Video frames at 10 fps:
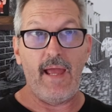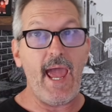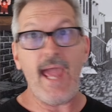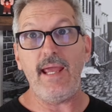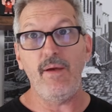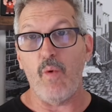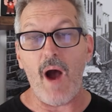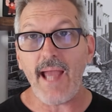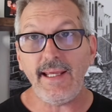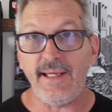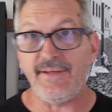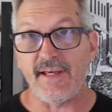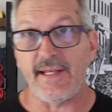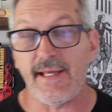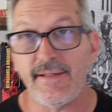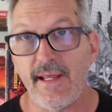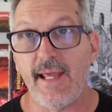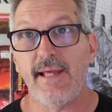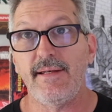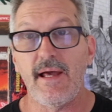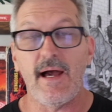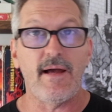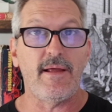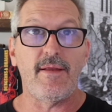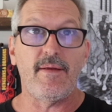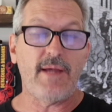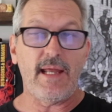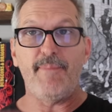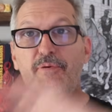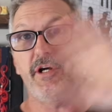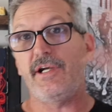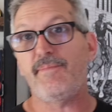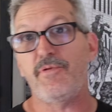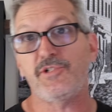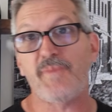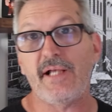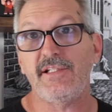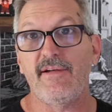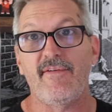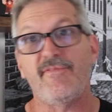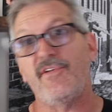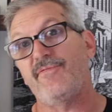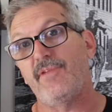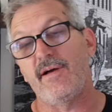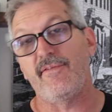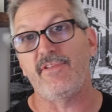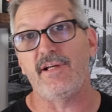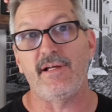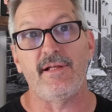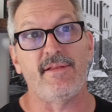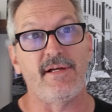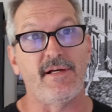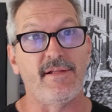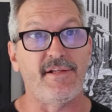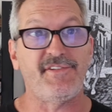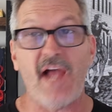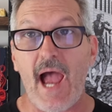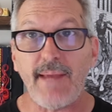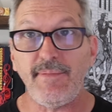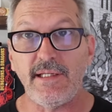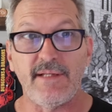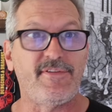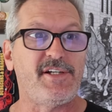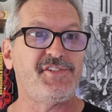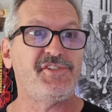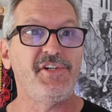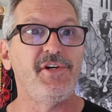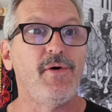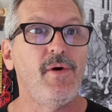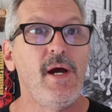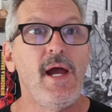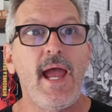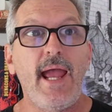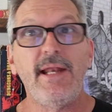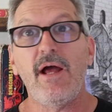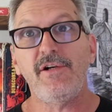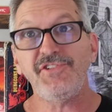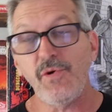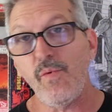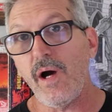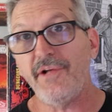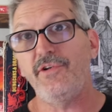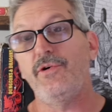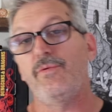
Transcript: why he did it, and kind of put it in perspective of the timing of this too. And I also want